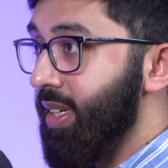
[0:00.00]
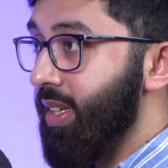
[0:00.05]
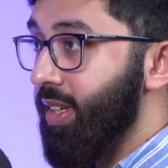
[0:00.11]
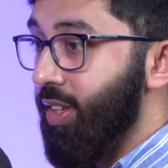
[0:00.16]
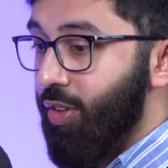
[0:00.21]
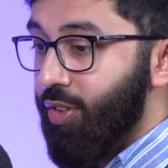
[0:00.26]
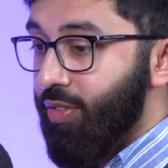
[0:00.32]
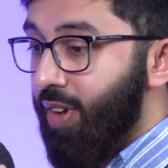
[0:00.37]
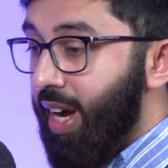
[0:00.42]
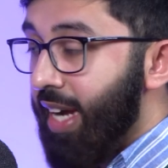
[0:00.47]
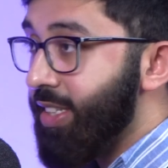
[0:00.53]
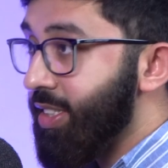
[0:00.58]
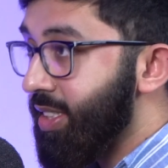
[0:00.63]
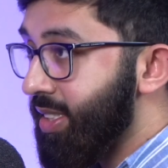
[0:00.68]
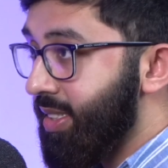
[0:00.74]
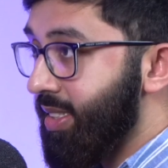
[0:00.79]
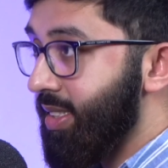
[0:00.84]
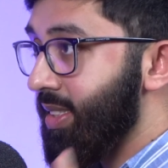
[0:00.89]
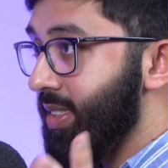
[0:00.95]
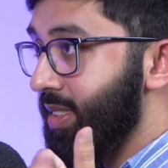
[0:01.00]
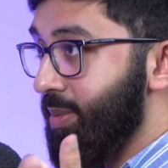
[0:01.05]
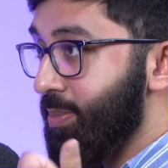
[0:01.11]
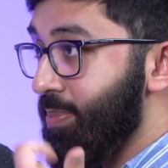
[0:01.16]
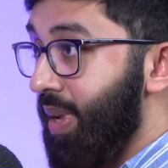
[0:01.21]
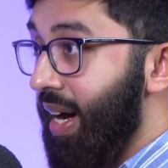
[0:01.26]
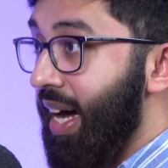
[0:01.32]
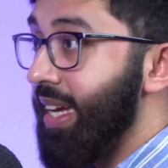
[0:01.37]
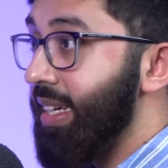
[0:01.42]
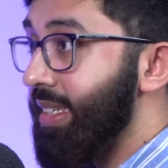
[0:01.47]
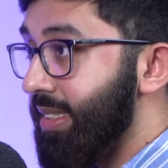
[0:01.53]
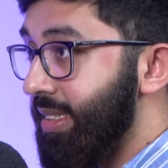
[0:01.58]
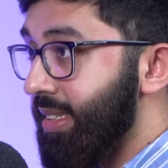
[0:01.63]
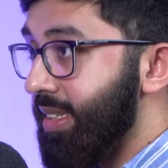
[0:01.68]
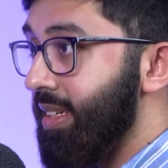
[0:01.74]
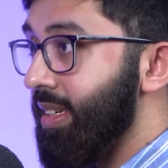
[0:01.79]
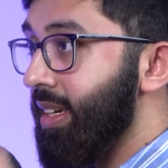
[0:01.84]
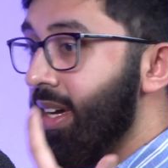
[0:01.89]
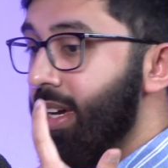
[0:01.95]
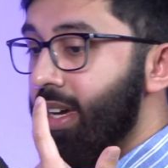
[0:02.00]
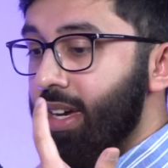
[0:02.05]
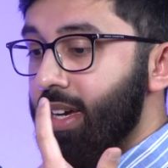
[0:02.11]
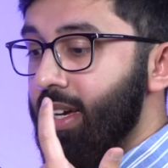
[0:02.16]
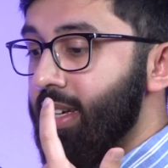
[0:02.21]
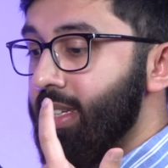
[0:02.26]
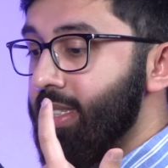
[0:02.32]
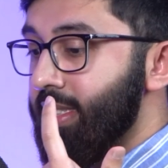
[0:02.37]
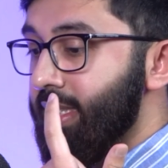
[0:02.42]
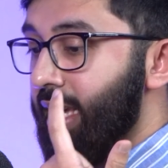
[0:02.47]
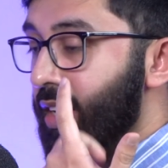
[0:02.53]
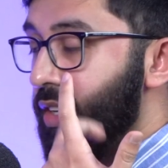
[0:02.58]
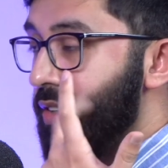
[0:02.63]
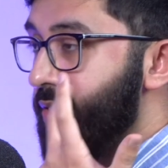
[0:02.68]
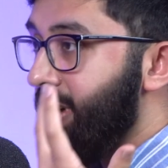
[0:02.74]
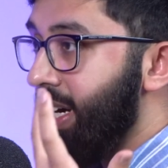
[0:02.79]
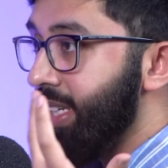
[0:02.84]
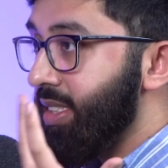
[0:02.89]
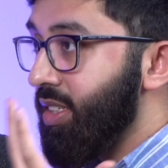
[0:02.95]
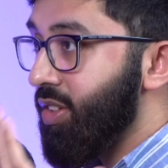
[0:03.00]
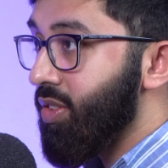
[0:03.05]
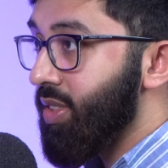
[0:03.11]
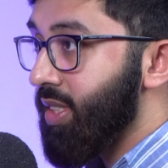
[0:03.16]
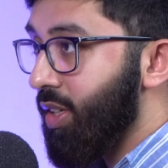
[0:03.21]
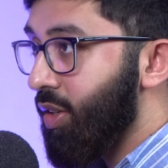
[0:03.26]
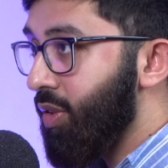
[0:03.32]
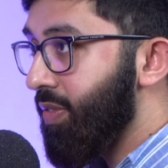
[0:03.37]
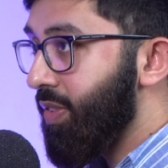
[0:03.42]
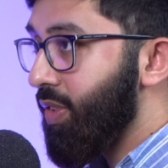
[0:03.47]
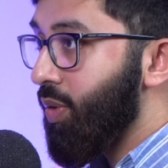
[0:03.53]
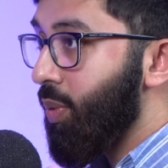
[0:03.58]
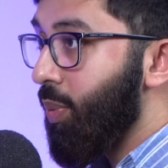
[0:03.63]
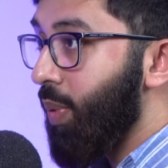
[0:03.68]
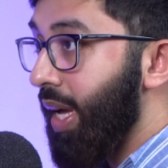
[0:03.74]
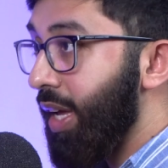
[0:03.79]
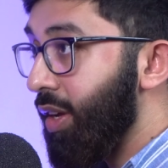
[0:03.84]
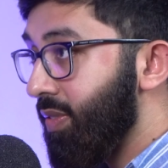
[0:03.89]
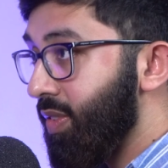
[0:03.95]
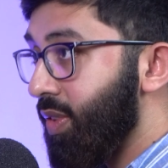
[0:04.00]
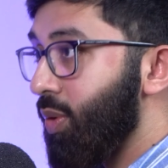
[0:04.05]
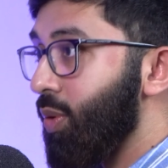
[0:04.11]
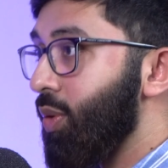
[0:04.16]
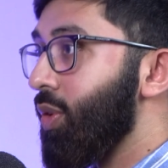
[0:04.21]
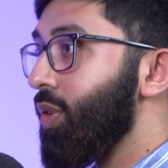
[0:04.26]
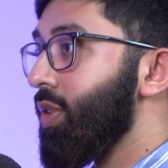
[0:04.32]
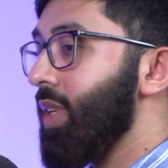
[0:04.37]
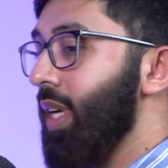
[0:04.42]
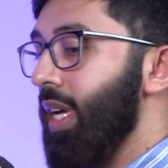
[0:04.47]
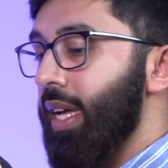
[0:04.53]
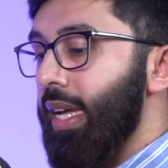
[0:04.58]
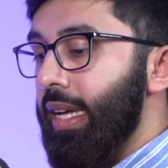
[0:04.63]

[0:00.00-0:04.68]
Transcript: Righteousness, piety, sacrificing yourself in the way of the Lord.